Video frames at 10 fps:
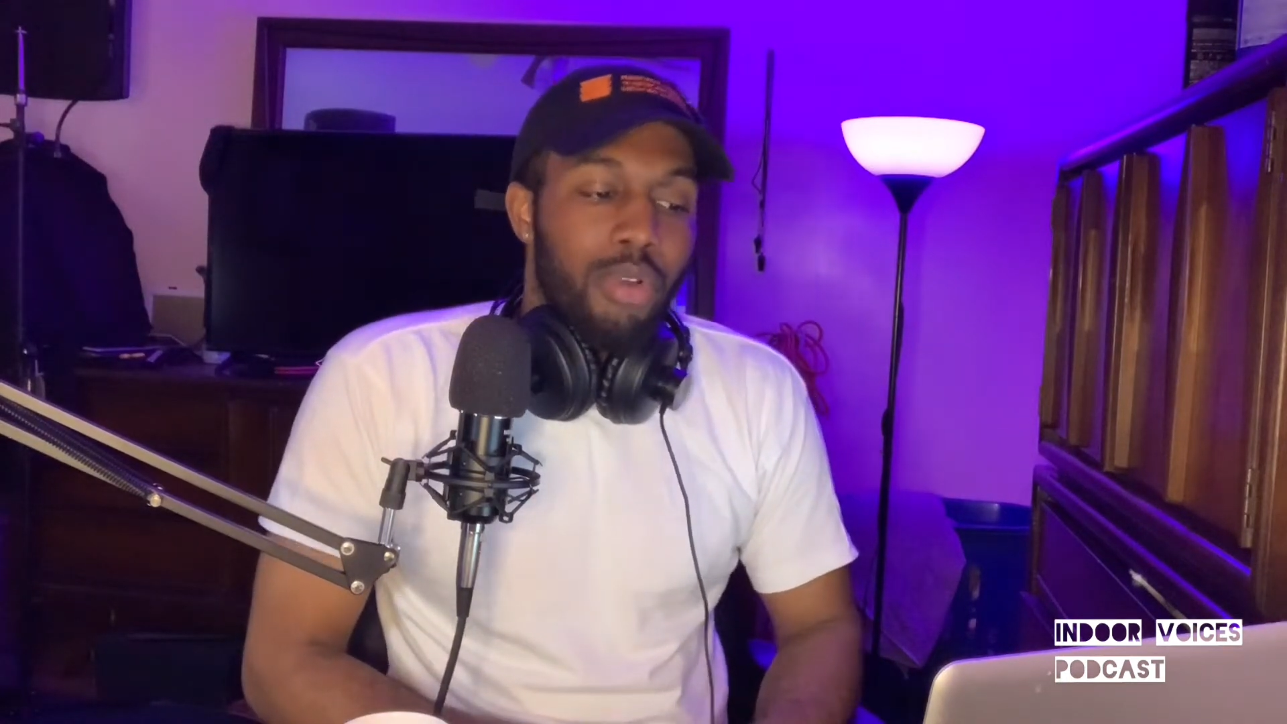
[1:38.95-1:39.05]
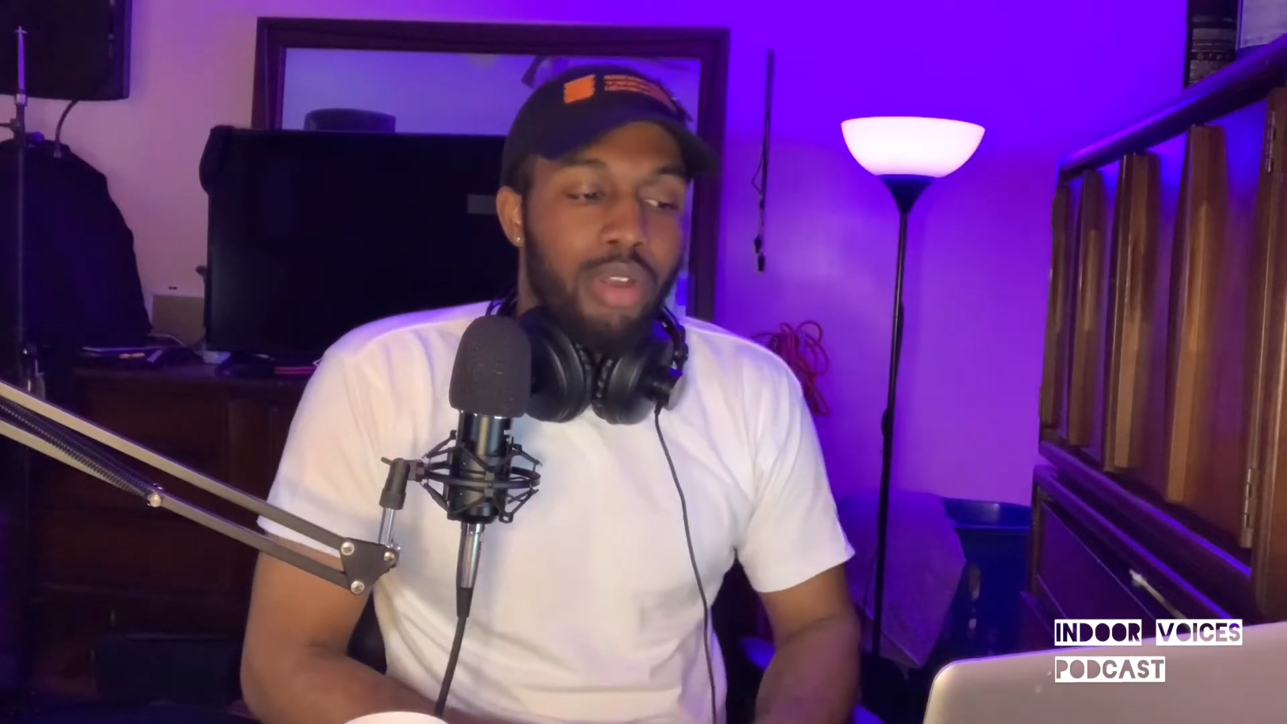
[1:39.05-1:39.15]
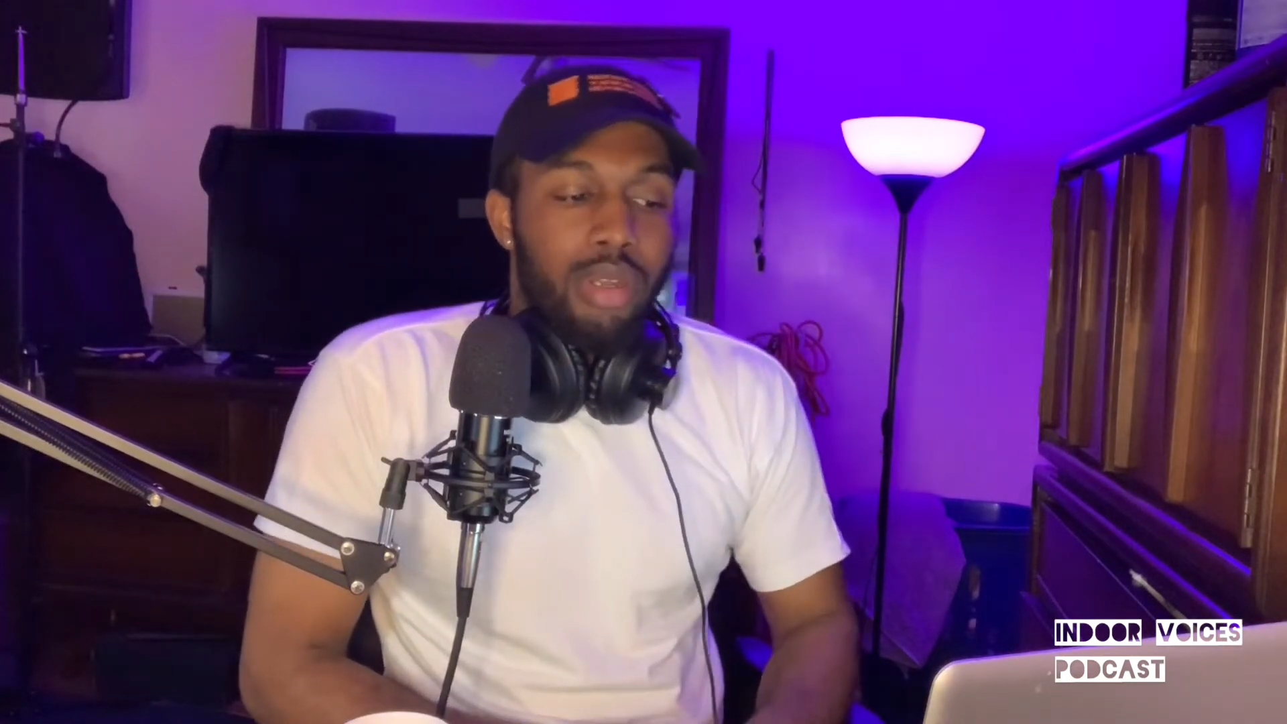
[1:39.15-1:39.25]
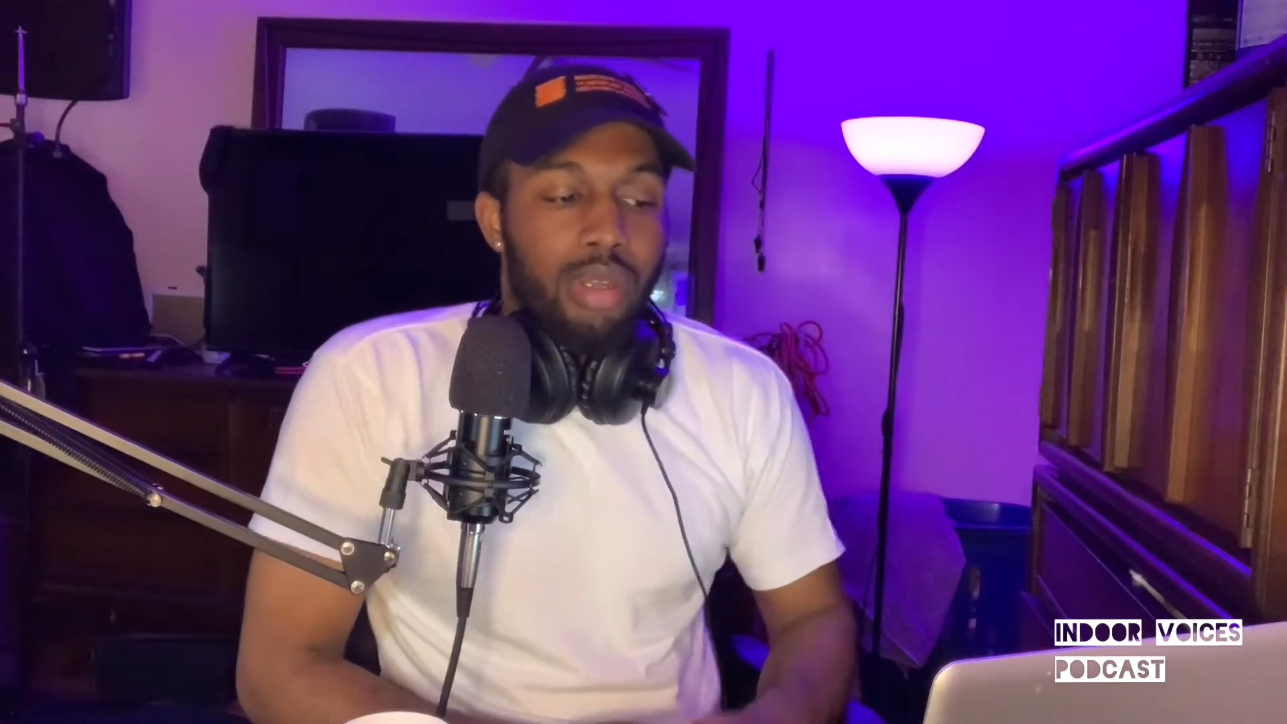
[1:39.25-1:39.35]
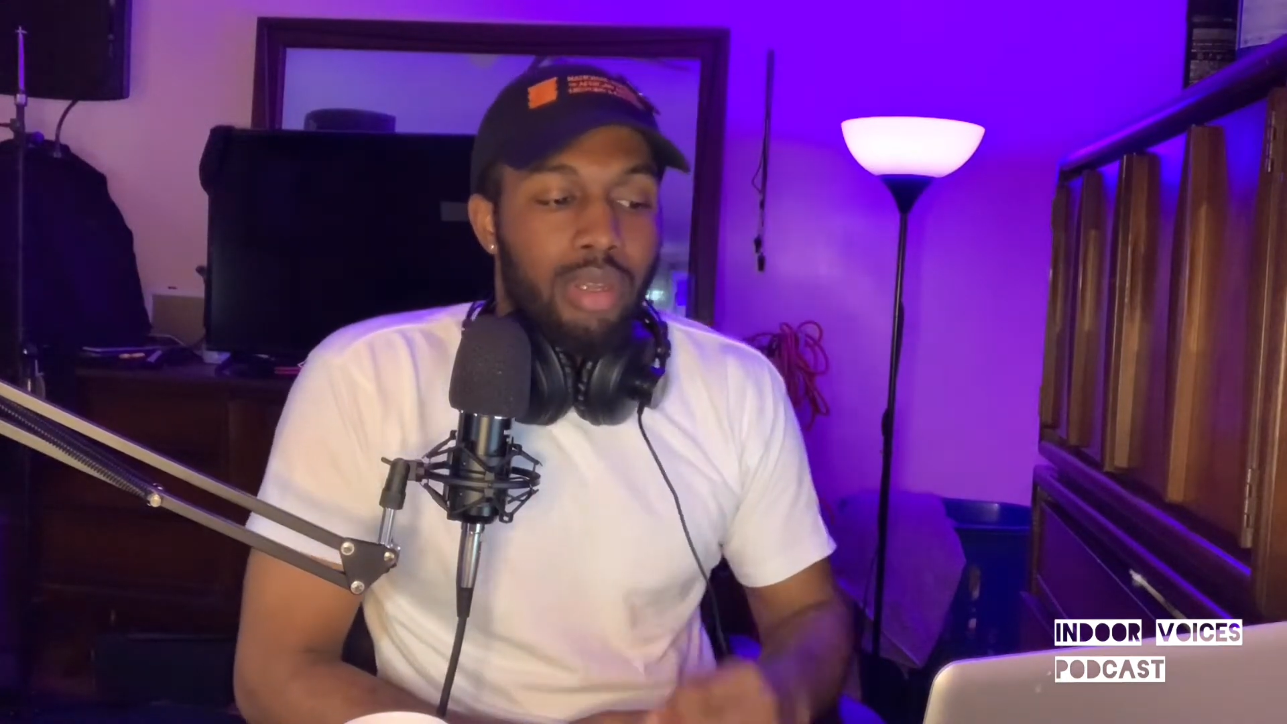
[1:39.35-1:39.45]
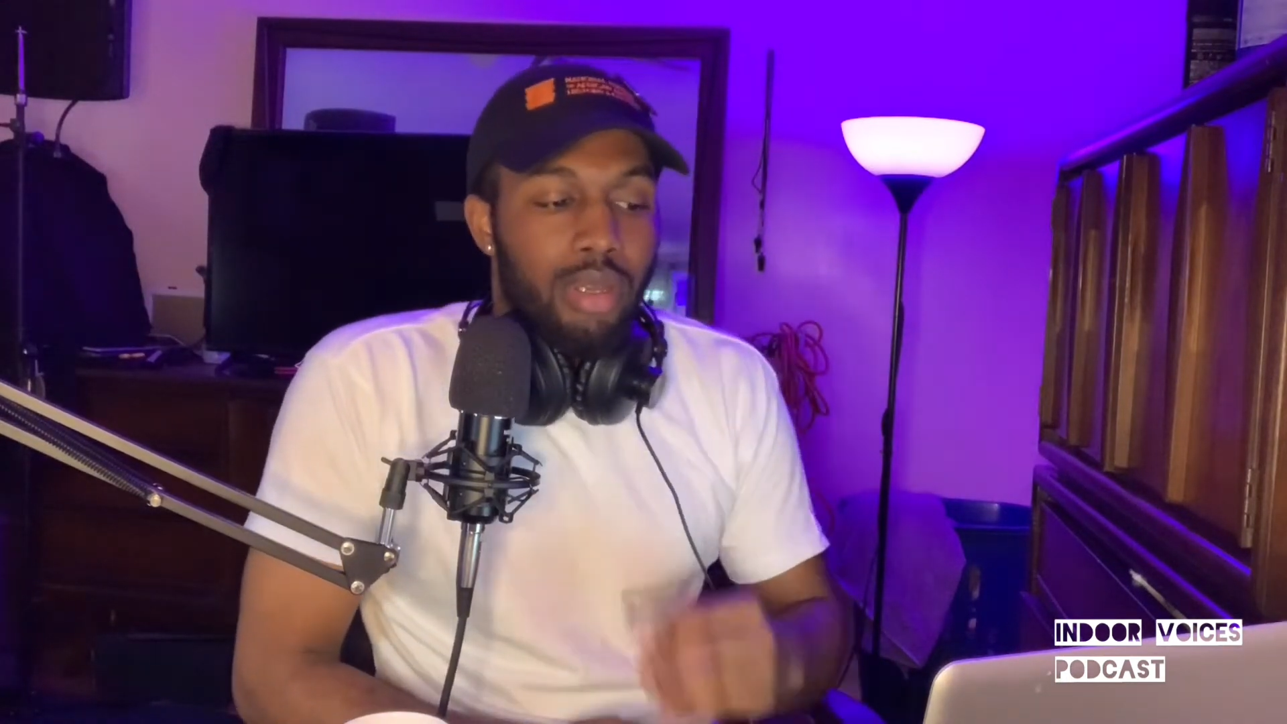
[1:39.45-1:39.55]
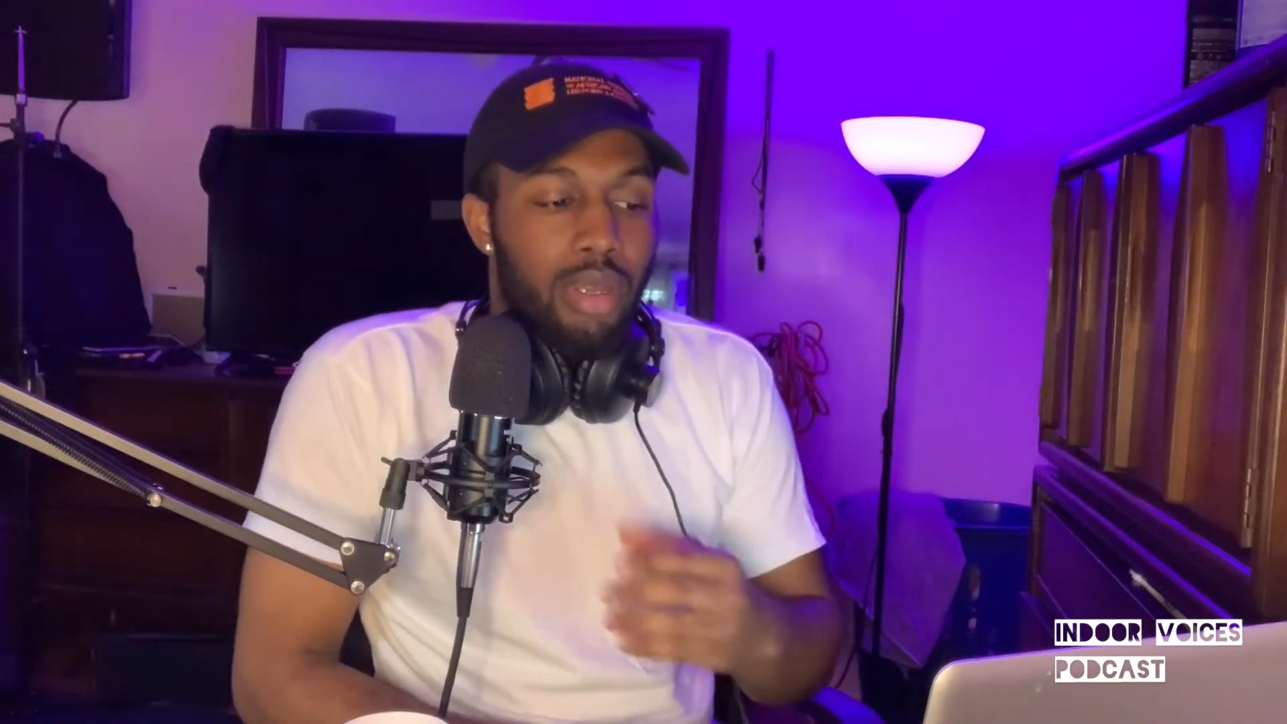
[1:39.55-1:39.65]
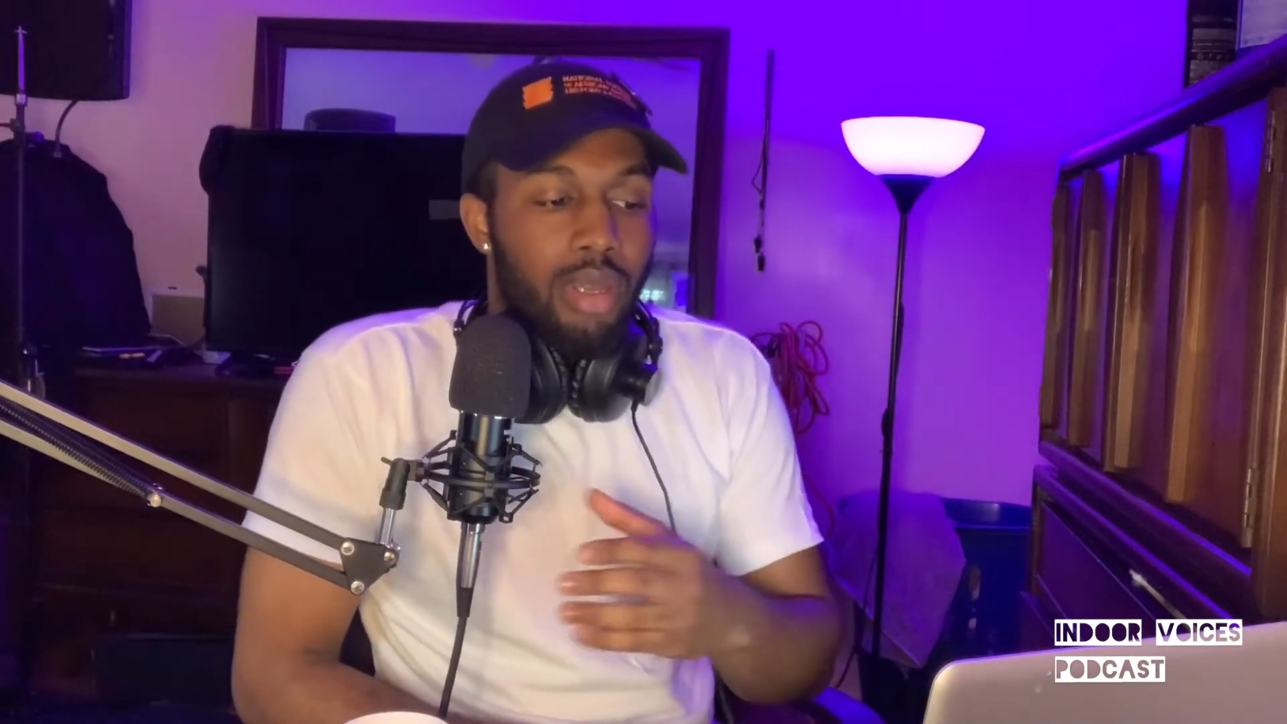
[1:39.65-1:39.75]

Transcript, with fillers: gonna